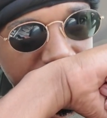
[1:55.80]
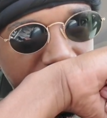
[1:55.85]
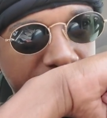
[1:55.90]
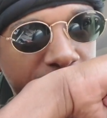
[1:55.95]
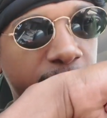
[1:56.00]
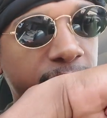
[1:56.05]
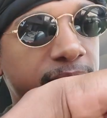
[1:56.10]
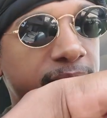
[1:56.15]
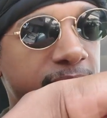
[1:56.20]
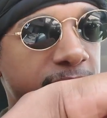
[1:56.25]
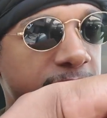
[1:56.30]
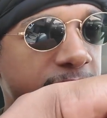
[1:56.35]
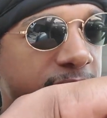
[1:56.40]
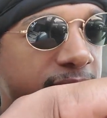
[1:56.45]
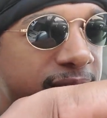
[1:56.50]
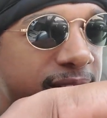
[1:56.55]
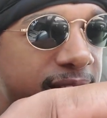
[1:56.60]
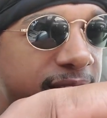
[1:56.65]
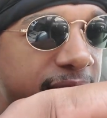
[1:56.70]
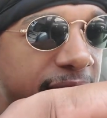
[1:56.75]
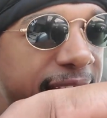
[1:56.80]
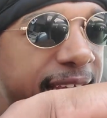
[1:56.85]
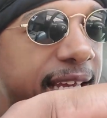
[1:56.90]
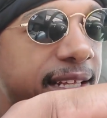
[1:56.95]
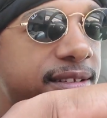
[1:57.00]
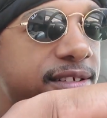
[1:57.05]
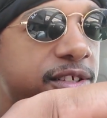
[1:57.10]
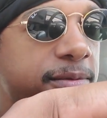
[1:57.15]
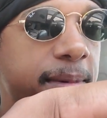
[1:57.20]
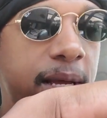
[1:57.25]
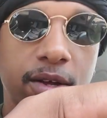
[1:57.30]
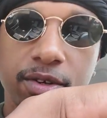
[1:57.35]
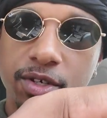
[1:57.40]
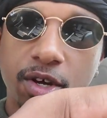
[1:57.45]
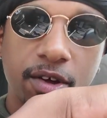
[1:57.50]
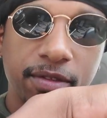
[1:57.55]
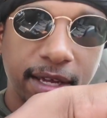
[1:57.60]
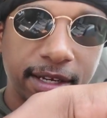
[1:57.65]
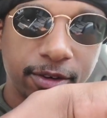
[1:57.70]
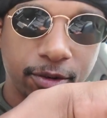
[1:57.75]
I don't think it smells
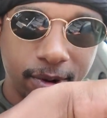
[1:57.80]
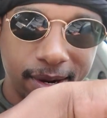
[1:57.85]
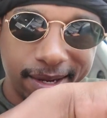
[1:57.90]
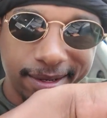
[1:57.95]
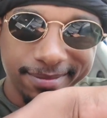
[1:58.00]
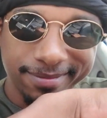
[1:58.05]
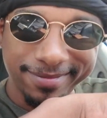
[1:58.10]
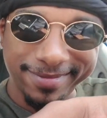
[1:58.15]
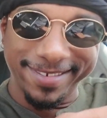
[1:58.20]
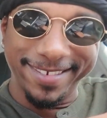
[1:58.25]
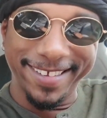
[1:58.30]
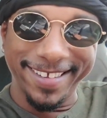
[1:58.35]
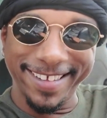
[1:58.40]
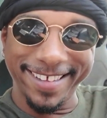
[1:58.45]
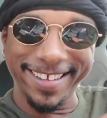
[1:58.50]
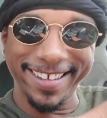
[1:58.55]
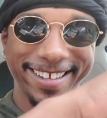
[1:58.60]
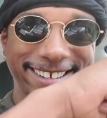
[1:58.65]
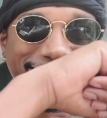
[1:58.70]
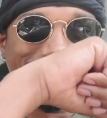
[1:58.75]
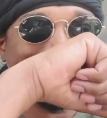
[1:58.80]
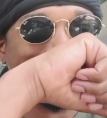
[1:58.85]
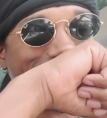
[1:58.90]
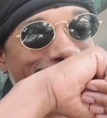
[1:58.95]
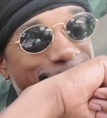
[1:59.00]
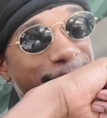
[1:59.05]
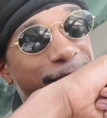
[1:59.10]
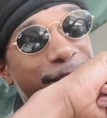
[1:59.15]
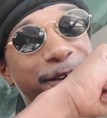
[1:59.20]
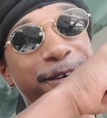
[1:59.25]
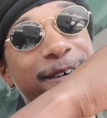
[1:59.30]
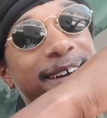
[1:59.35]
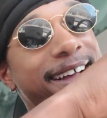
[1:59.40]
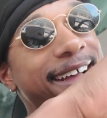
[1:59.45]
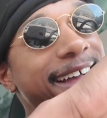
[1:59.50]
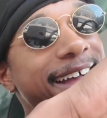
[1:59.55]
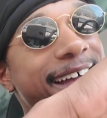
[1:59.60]
all that great. So